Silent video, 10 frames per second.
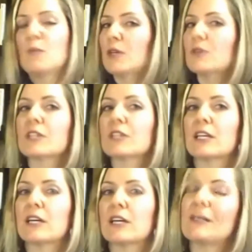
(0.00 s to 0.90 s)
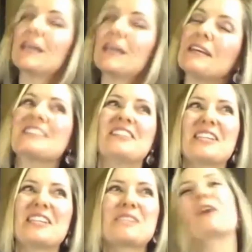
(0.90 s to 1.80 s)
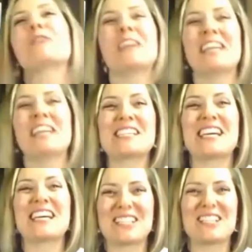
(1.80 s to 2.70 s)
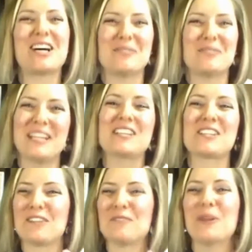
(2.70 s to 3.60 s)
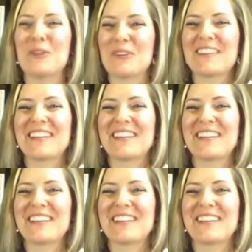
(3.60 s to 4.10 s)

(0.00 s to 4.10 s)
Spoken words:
But usually, it's probably, and it's actually a combination of both.